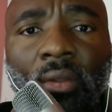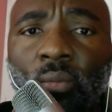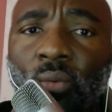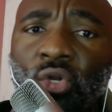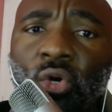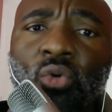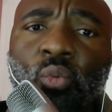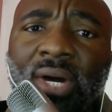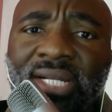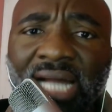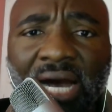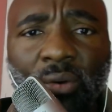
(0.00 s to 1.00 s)
we don't
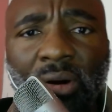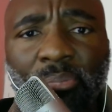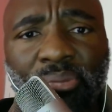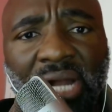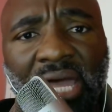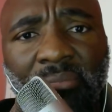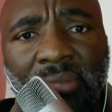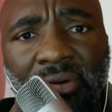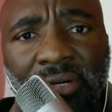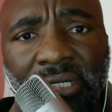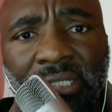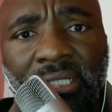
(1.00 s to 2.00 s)
want our
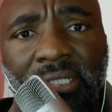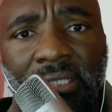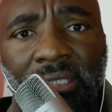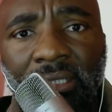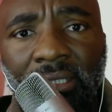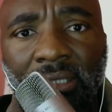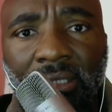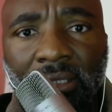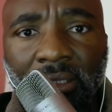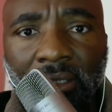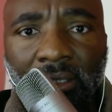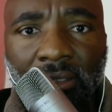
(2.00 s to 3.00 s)
primary
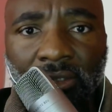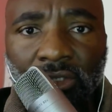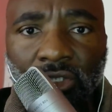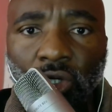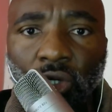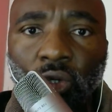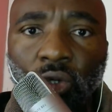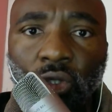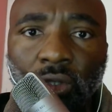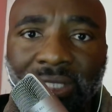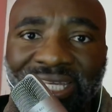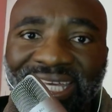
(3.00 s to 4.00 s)

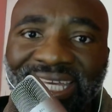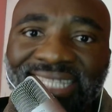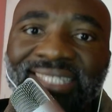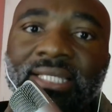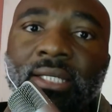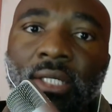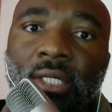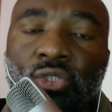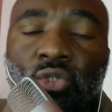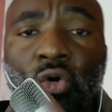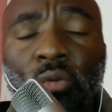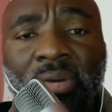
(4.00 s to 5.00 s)
school kids
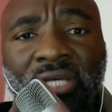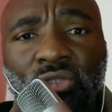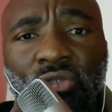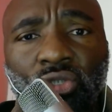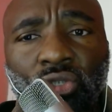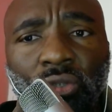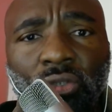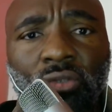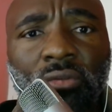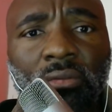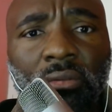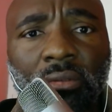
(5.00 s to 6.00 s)
to go back to
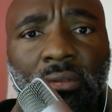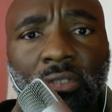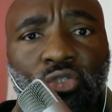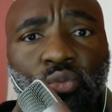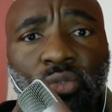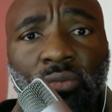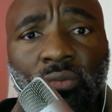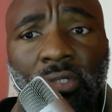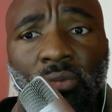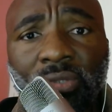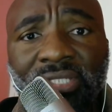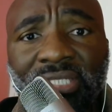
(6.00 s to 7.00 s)
school because
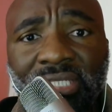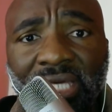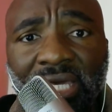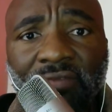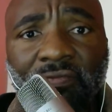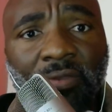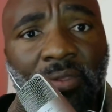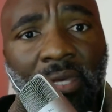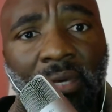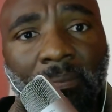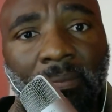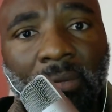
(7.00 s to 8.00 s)
we're scared for
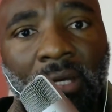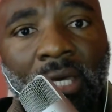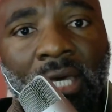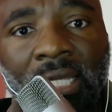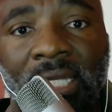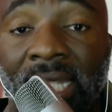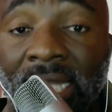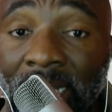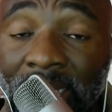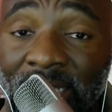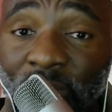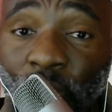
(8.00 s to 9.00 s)
them.
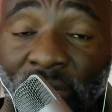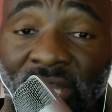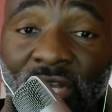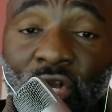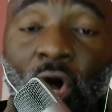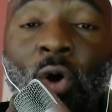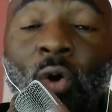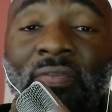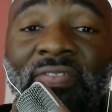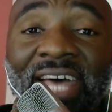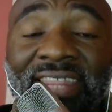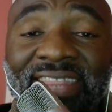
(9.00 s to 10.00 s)
Little did we know
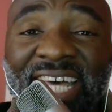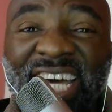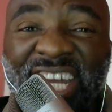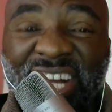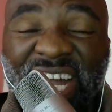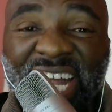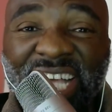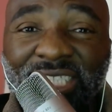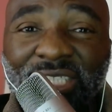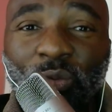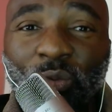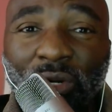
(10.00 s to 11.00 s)
that the
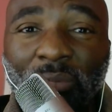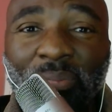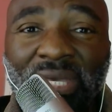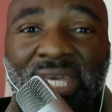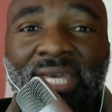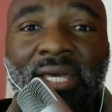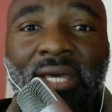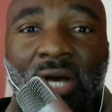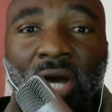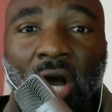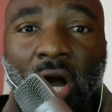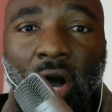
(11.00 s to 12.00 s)
crash will be
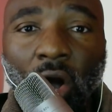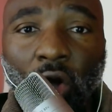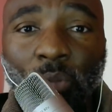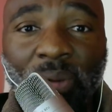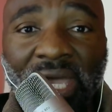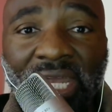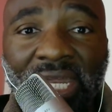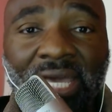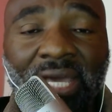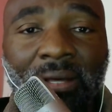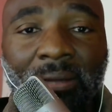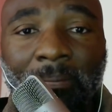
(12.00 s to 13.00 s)

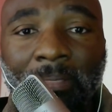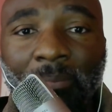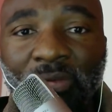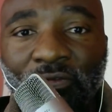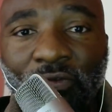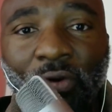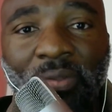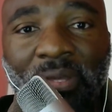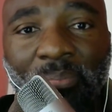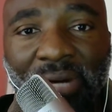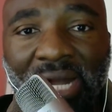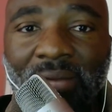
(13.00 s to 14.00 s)
opening before the
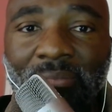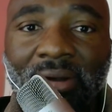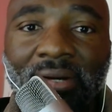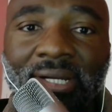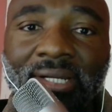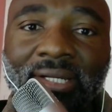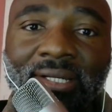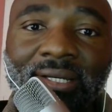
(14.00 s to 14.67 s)
primary.